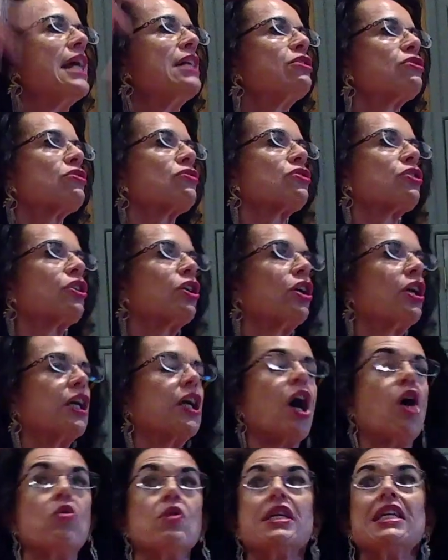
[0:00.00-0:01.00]
angels are going to
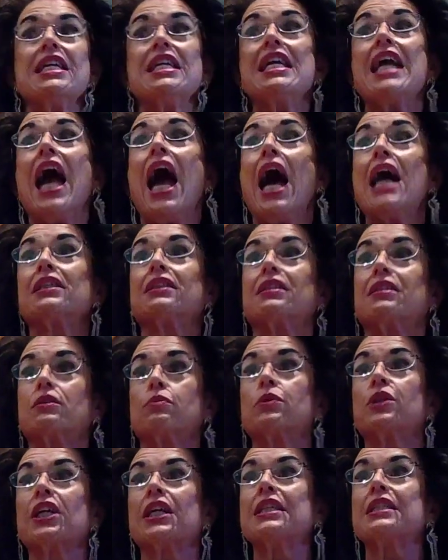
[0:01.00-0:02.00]
go,
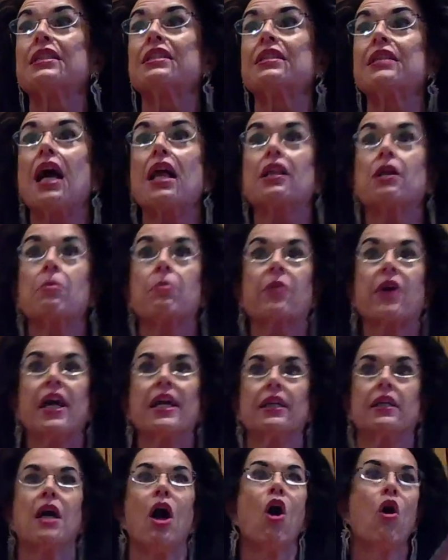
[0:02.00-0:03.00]
yes! We're going to
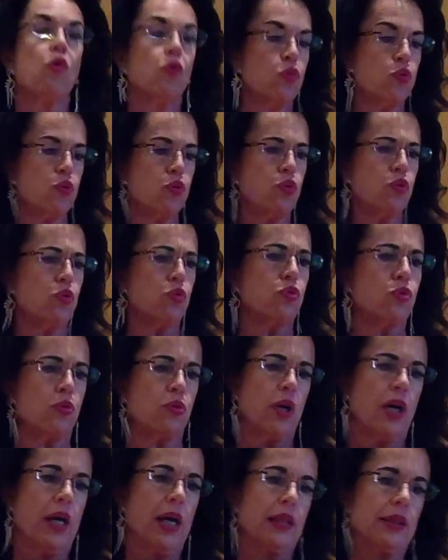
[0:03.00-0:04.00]
celebrate.
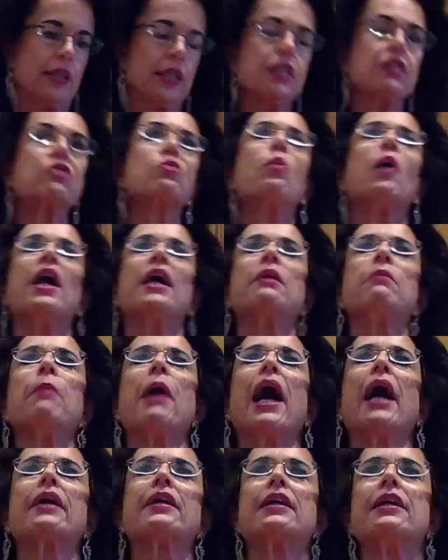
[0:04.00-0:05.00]
Ooh, this one
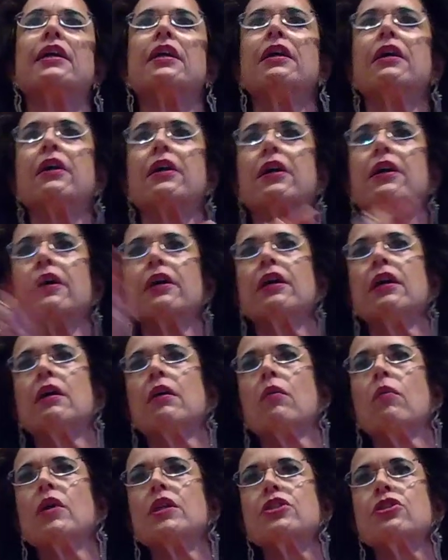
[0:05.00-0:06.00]
back here.
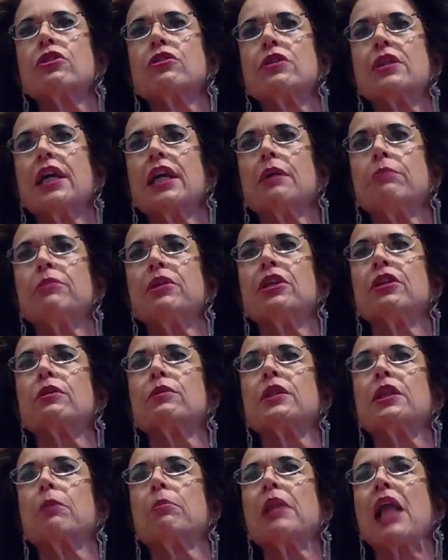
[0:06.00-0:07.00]
What's your name, dear,
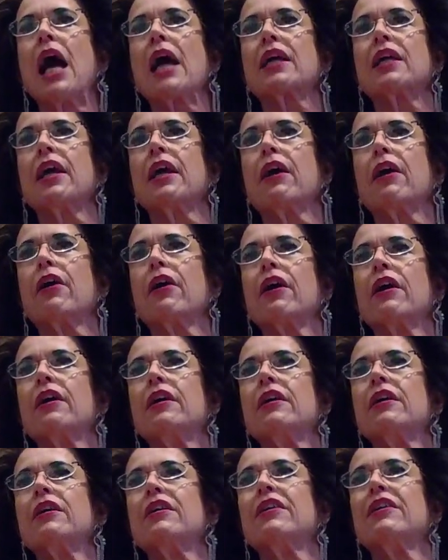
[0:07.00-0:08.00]
with the black hair?
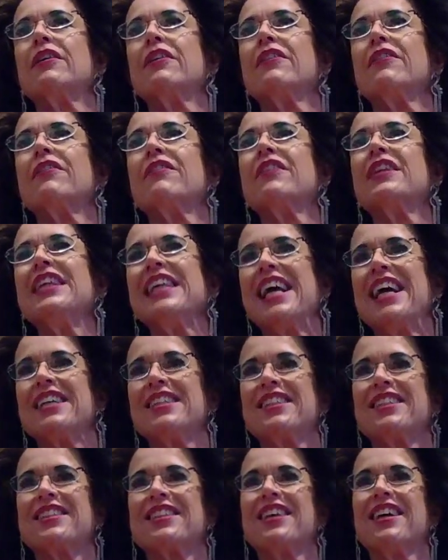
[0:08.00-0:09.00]

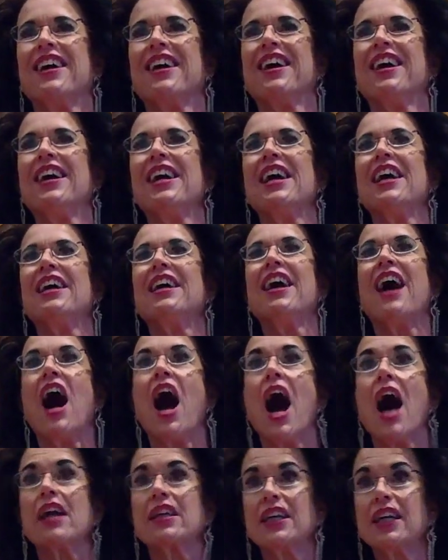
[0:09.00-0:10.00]
Yes.
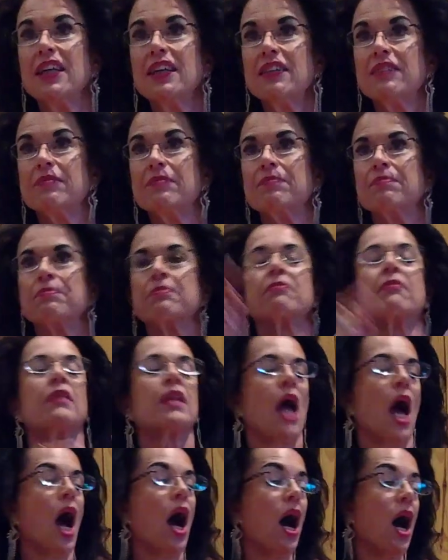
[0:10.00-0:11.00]
Anna.
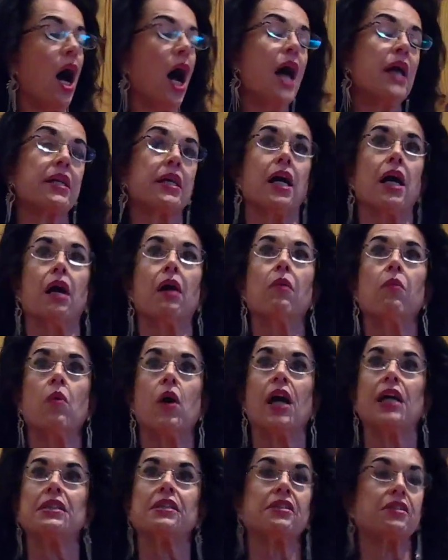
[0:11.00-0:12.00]
Anna
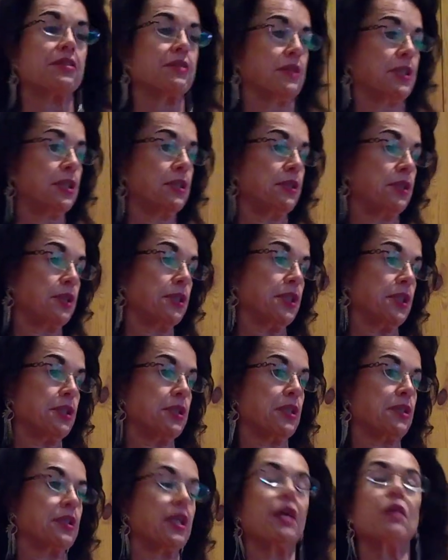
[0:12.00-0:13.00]
wants,
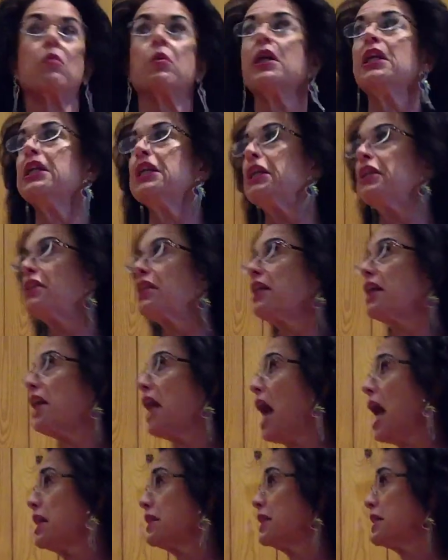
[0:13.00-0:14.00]
we need to get
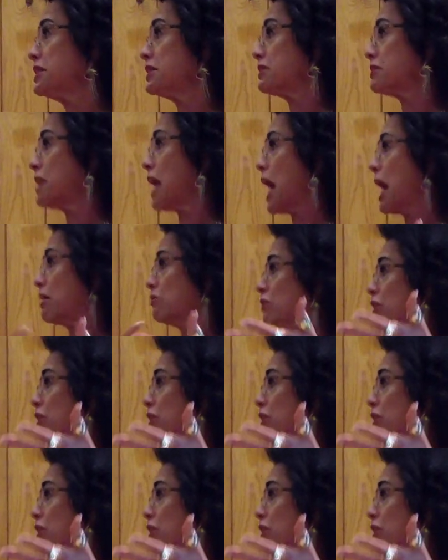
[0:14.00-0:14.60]
on this now.